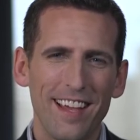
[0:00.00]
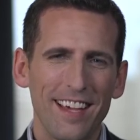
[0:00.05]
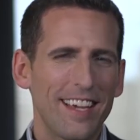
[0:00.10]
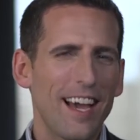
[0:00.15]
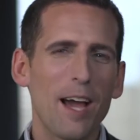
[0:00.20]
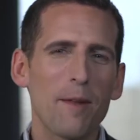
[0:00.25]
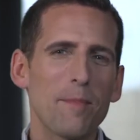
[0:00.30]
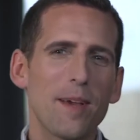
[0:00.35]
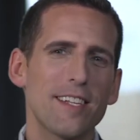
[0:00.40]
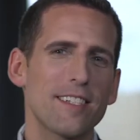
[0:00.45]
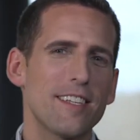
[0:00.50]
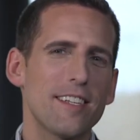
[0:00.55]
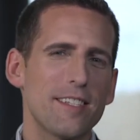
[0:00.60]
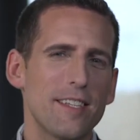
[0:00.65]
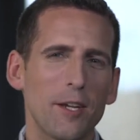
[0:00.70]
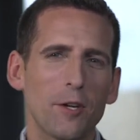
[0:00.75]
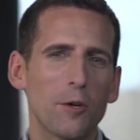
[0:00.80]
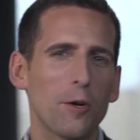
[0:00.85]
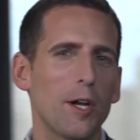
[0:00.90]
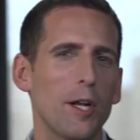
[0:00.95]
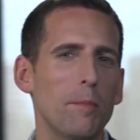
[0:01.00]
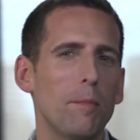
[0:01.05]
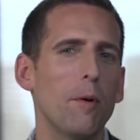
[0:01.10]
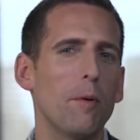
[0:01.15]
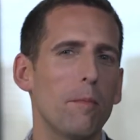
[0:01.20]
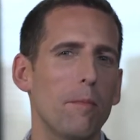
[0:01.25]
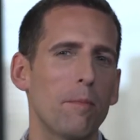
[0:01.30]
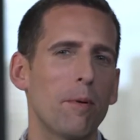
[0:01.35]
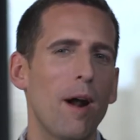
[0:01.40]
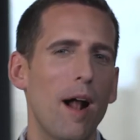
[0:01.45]
God makes this
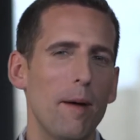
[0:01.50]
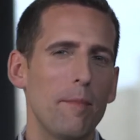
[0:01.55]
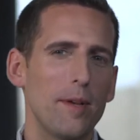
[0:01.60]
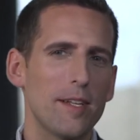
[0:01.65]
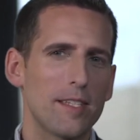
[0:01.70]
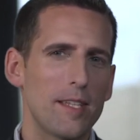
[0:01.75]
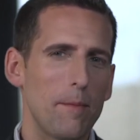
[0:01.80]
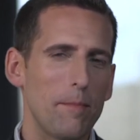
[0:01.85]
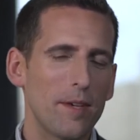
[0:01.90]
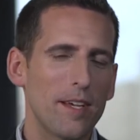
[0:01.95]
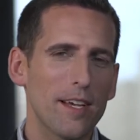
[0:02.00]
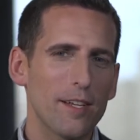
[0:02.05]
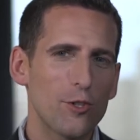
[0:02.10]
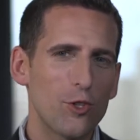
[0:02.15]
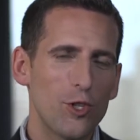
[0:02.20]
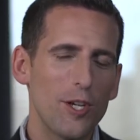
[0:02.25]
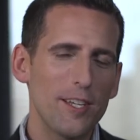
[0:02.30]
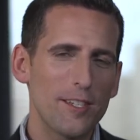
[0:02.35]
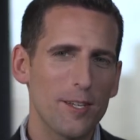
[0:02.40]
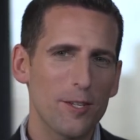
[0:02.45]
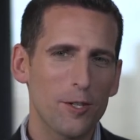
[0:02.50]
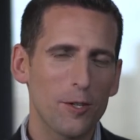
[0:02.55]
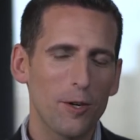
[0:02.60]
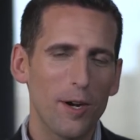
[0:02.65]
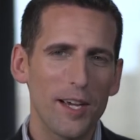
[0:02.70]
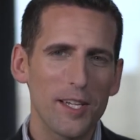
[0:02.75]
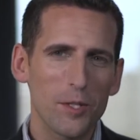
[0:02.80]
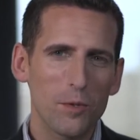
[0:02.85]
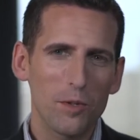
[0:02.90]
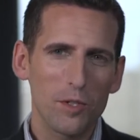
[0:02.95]
incredible promise that because Jesus
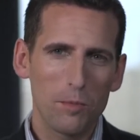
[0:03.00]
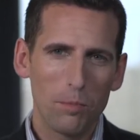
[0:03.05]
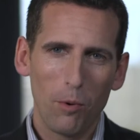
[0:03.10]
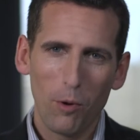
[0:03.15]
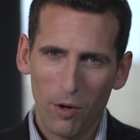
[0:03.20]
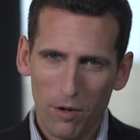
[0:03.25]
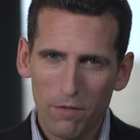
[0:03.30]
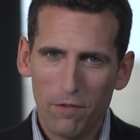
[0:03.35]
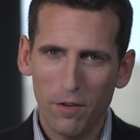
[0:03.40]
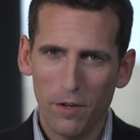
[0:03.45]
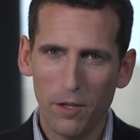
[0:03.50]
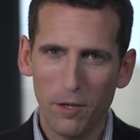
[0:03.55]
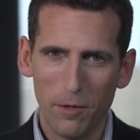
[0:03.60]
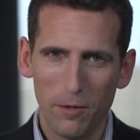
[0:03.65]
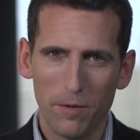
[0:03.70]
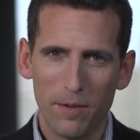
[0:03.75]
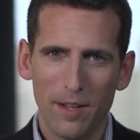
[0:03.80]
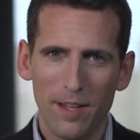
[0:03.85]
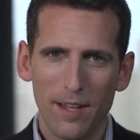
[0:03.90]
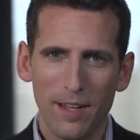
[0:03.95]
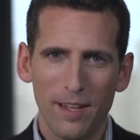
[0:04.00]
Christ was born for you,